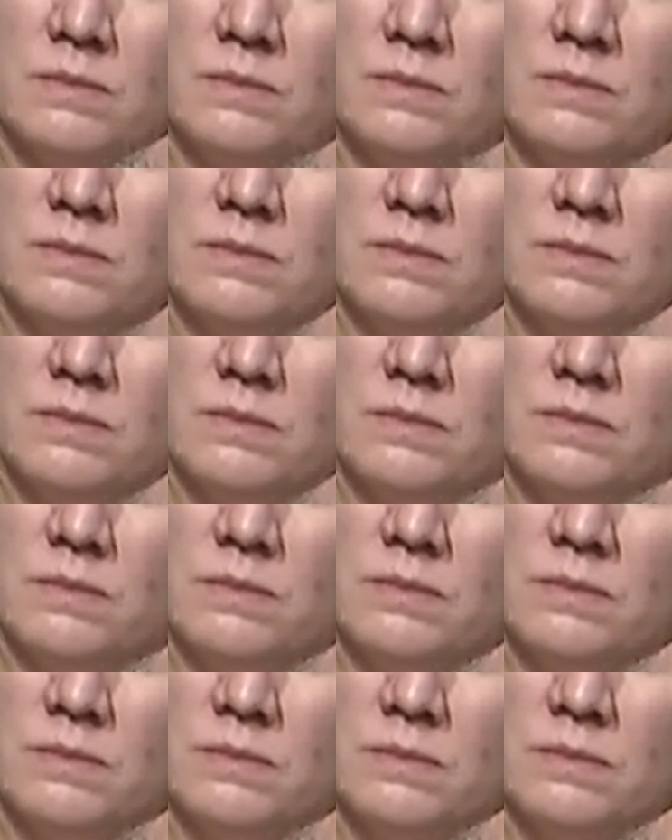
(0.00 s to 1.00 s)

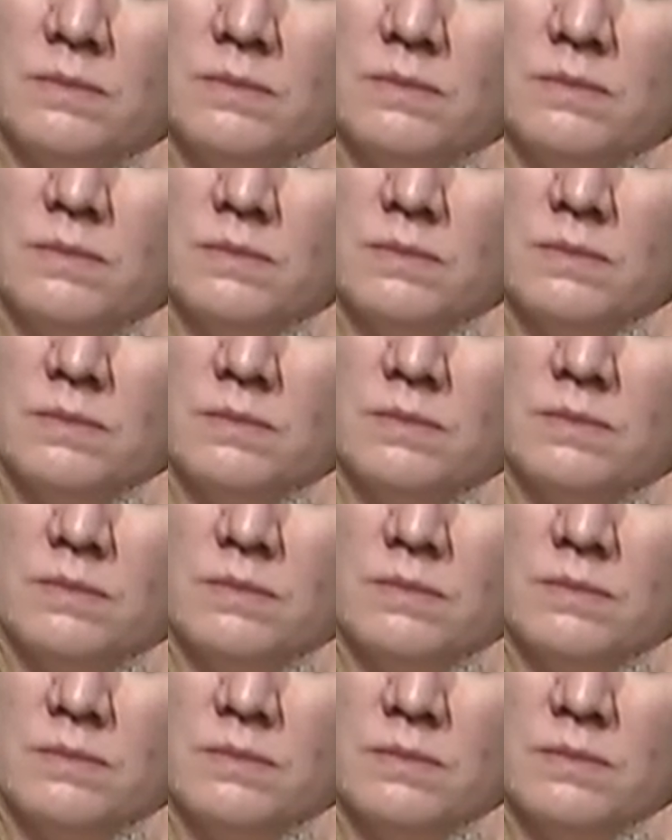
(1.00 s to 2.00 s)

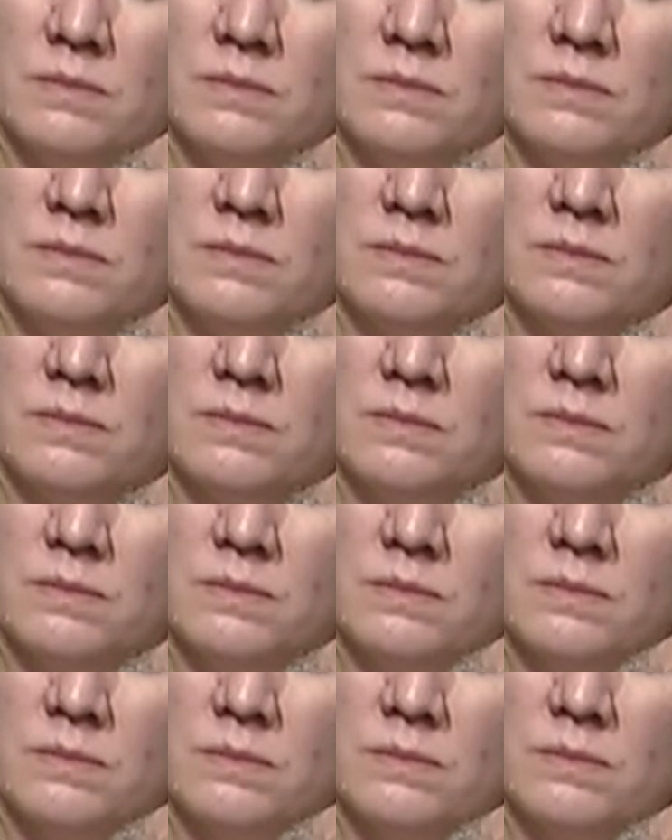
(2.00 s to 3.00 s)

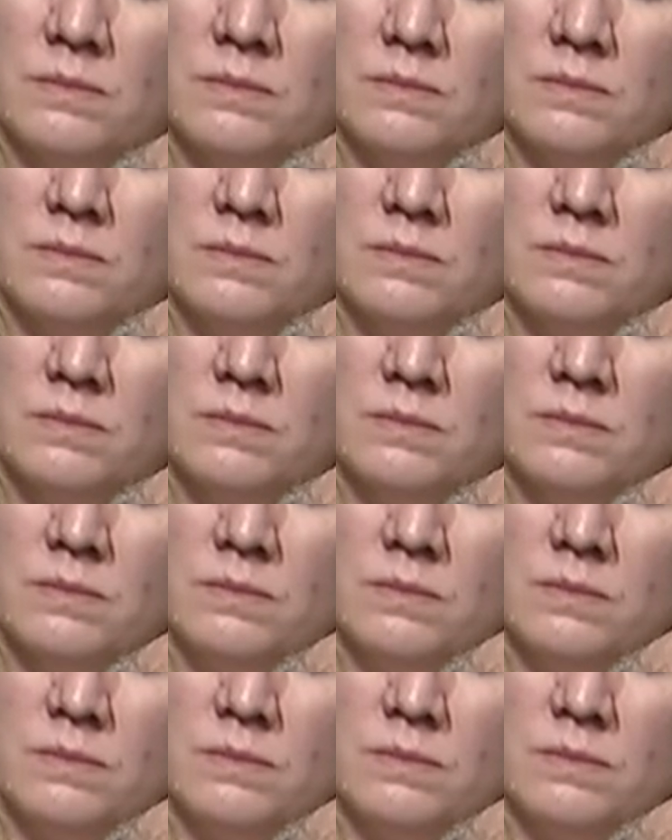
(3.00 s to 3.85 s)
(silent)